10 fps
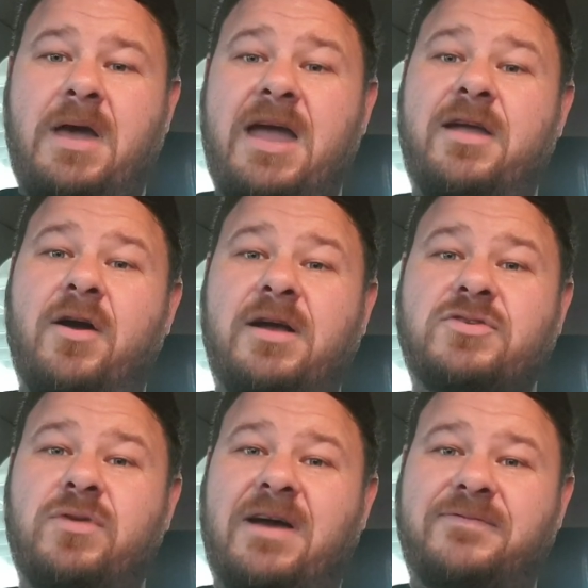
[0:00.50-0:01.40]
Hey guys,
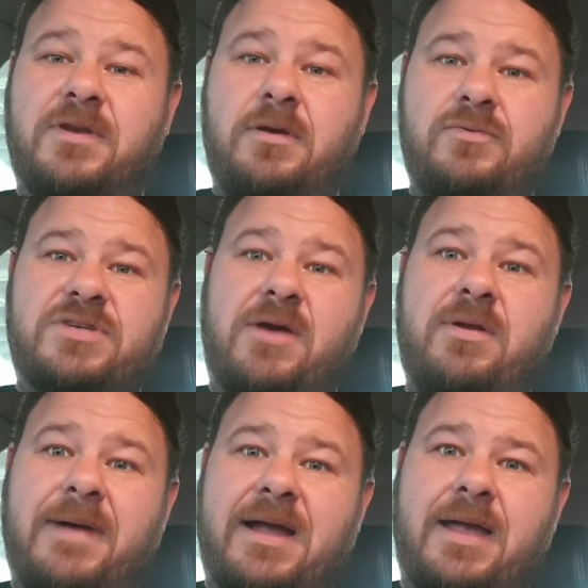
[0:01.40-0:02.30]
good afternoon.
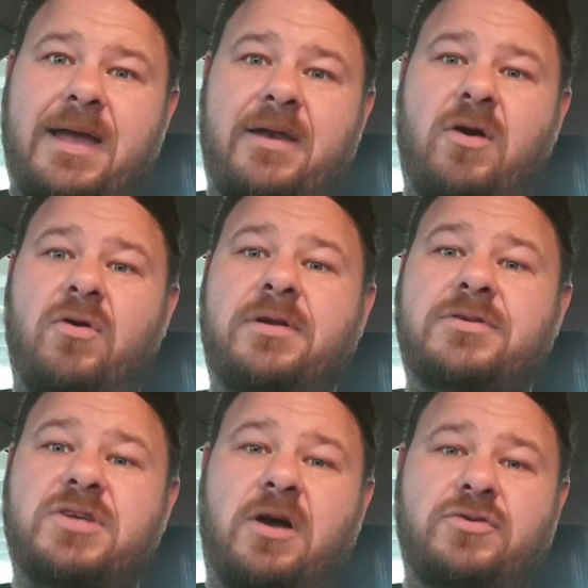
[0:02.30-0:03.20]
Tony back again, Horror and
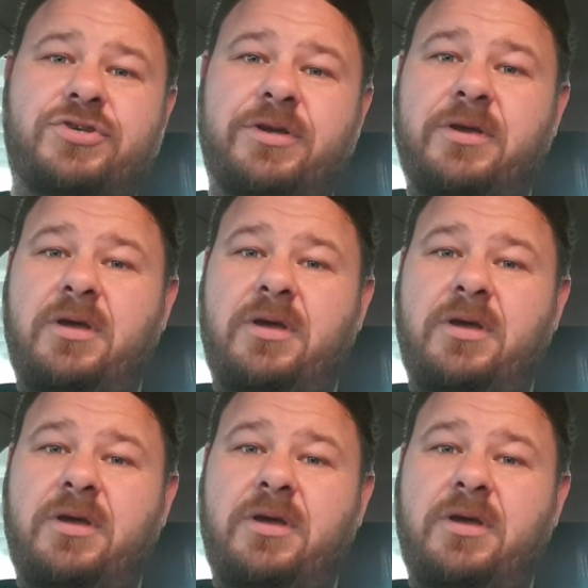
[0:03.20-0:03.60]
Todge.